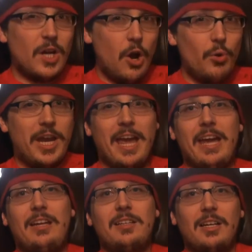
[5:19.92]

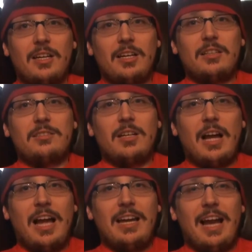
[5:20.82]
okay.
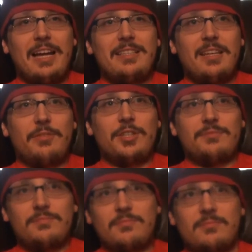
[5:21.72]
I, I'd give
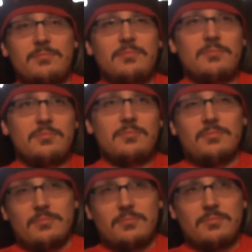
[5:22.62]
it
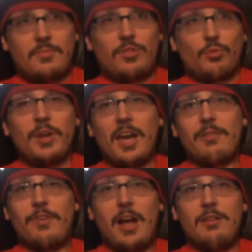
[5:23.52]
three out
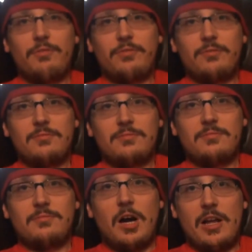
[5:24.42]
of
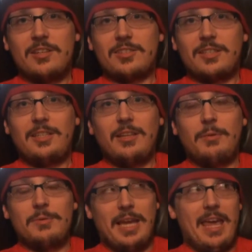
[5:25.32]
five, honestly. I mean,
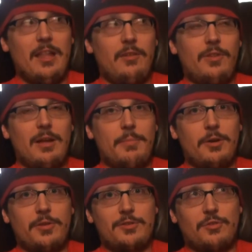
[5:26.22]
it was a hell of a lot
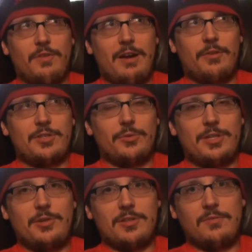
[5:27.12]
better than Survivor
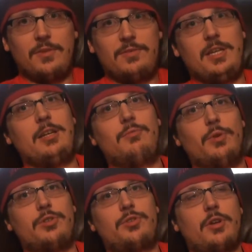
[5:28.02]
Series 2015,
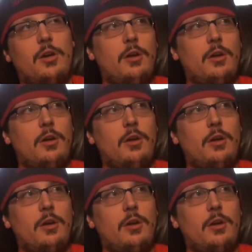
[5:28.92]
which